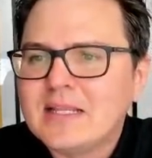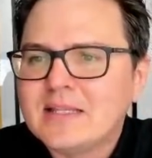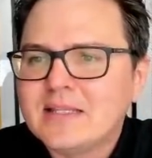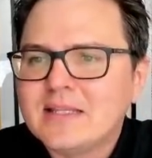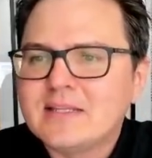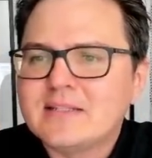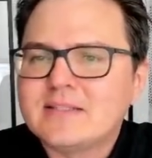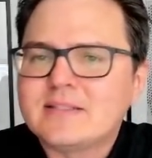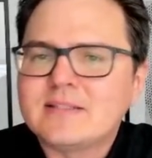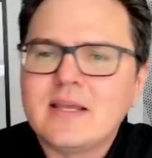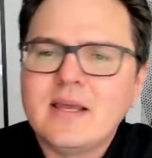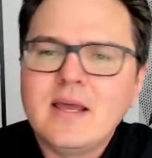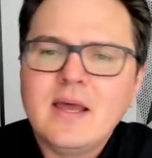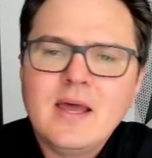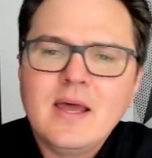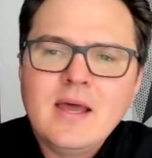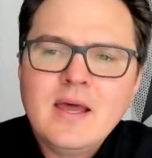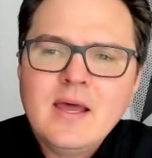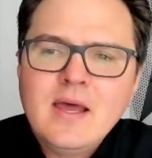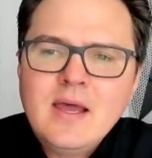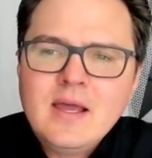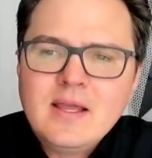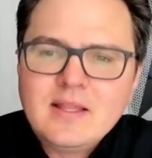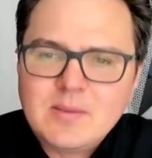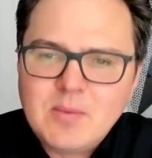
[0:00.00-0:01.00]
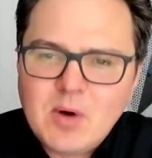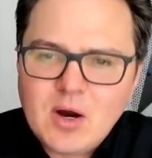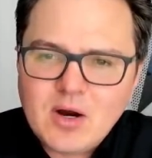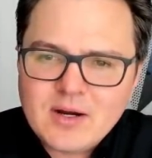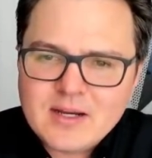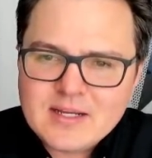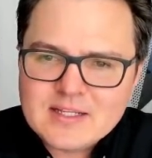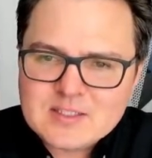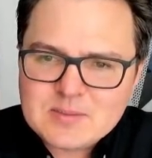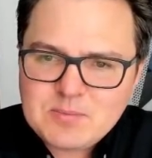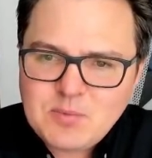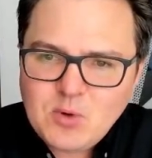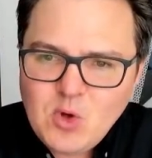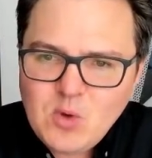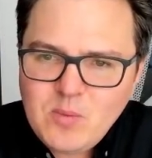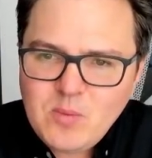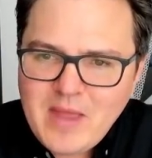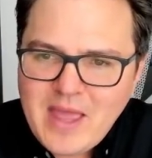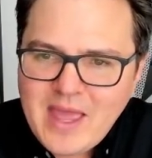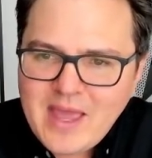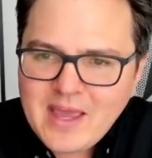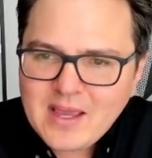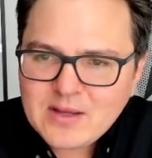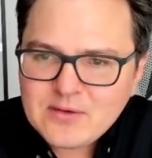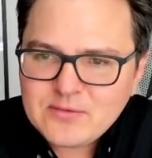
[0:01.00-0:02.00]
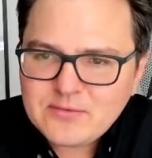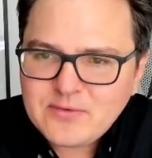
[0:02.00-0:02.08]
at this. The markets pull back.